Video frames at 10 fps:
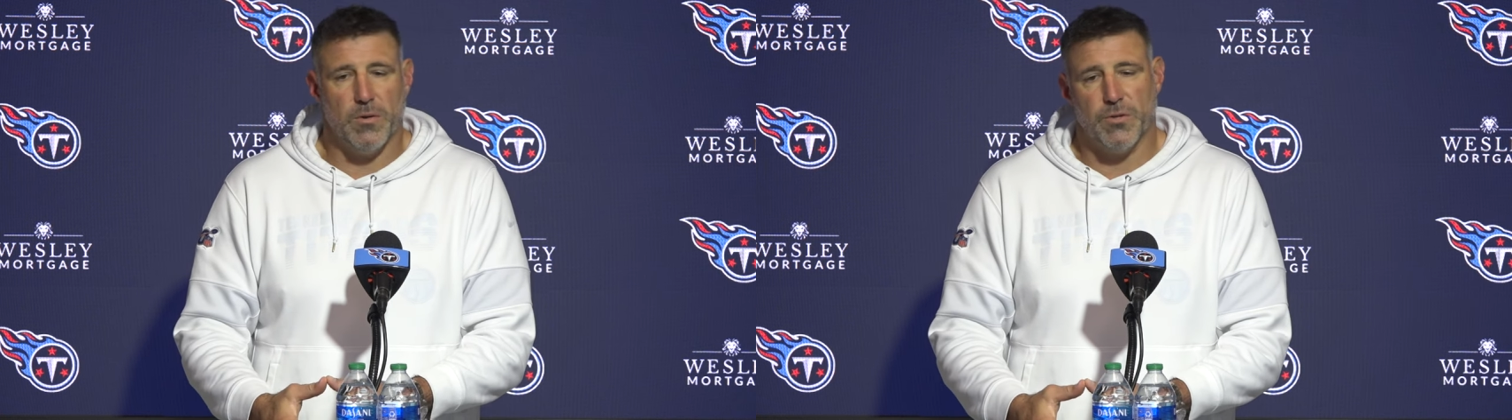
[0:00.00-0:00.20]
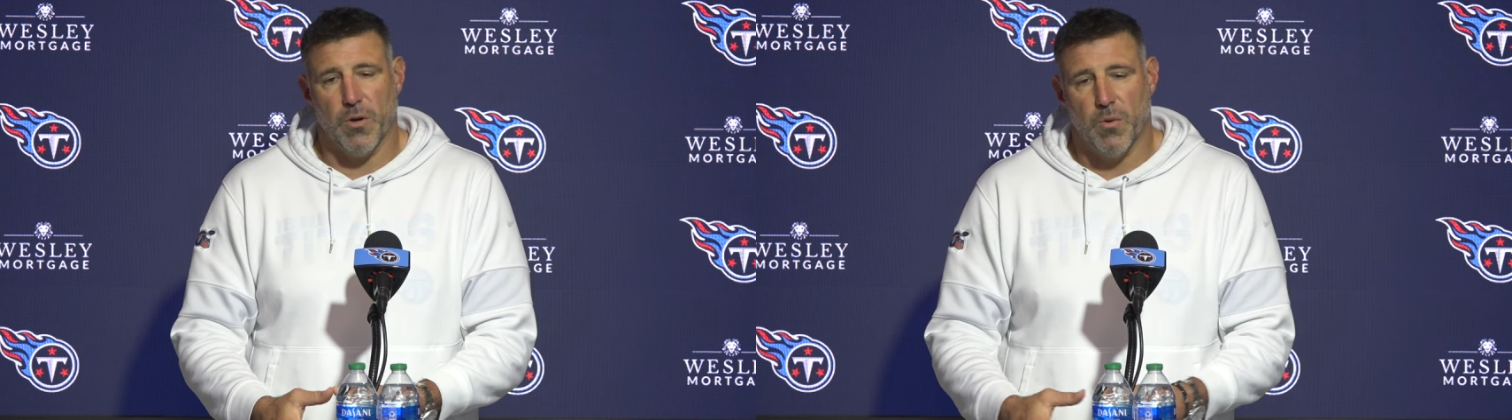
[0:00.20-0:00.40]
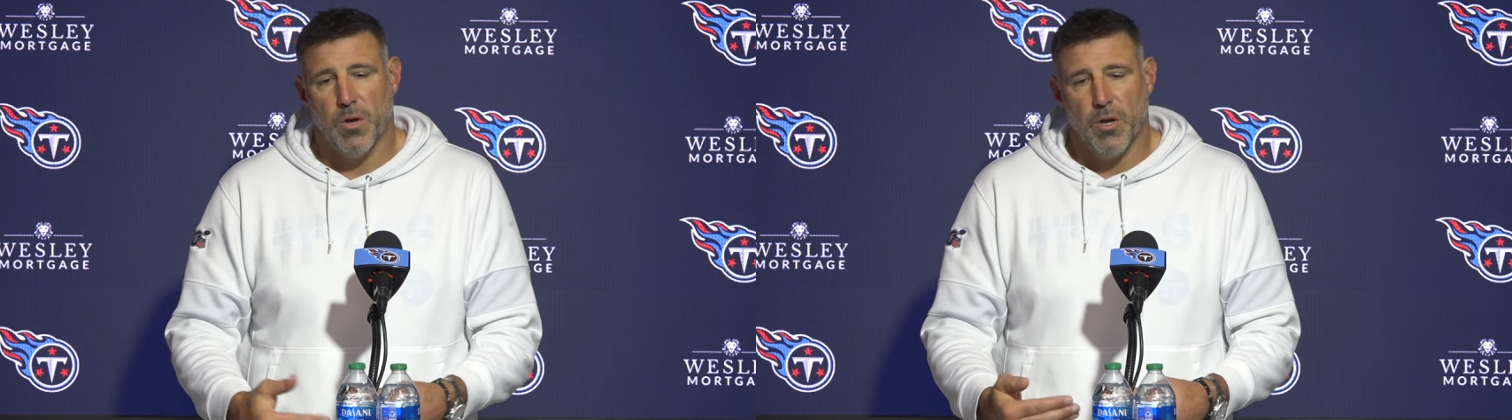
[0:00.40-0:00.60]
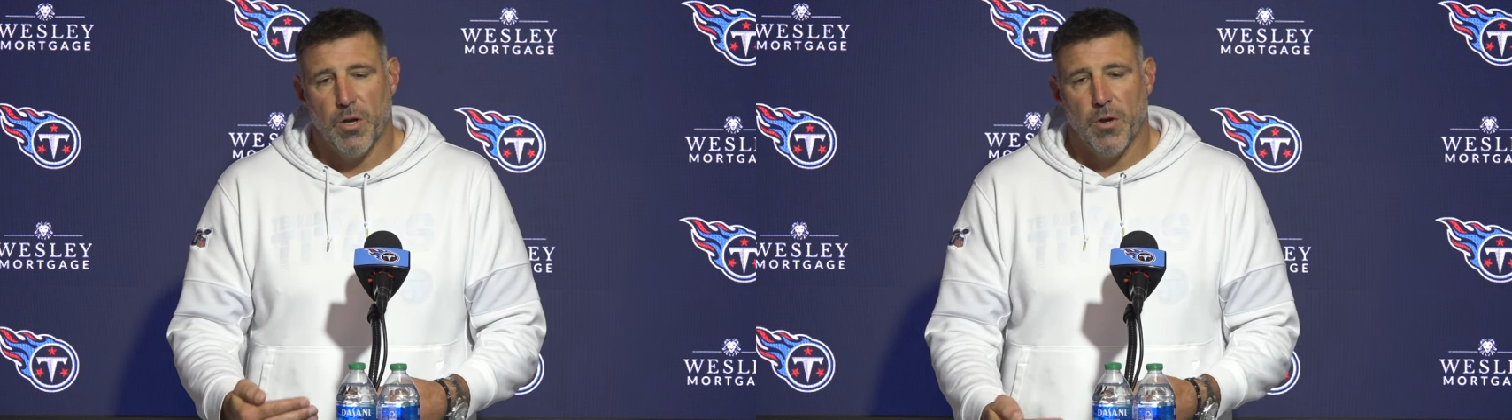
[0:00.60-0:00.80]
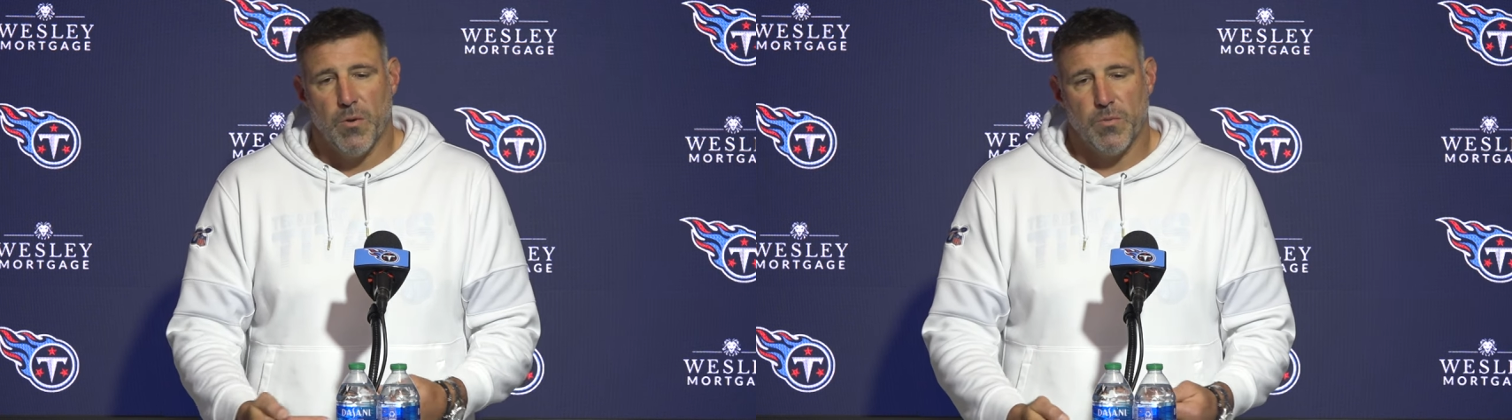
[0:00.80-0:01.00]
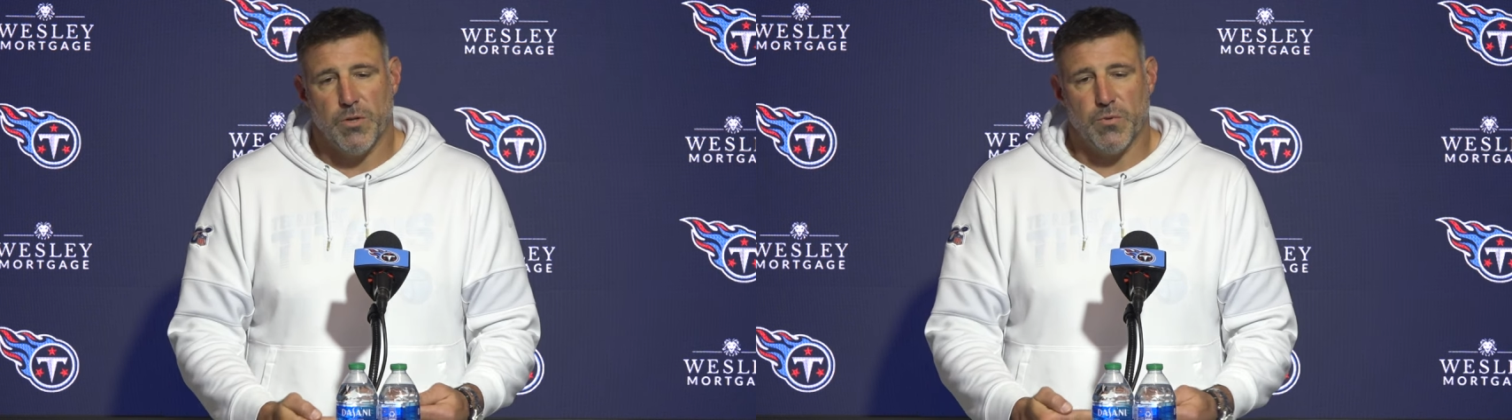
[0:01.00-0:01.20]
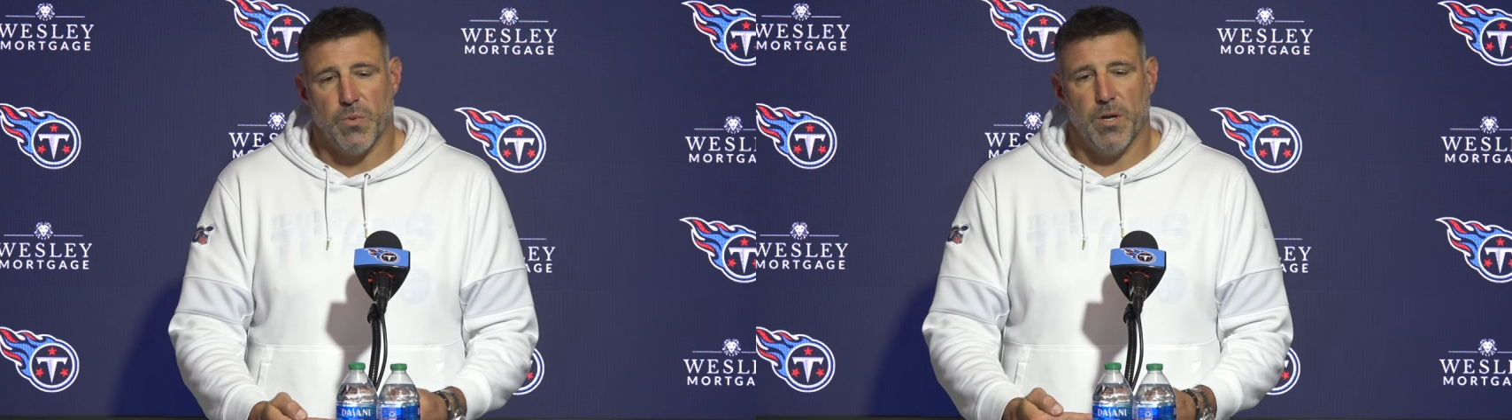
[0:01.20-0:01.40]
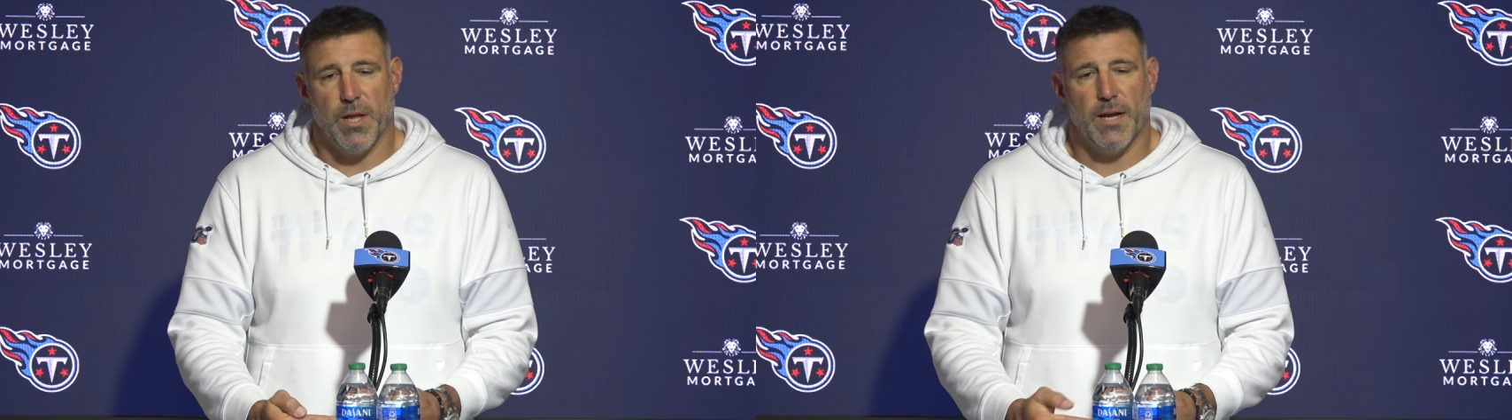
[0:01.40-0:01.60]
And so just
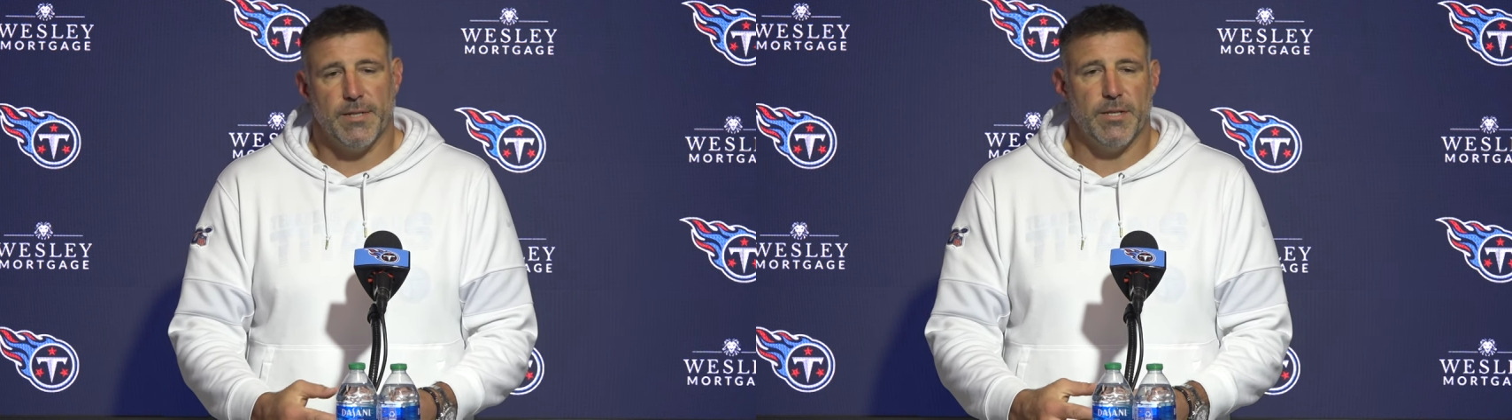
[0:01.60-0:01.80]
realizing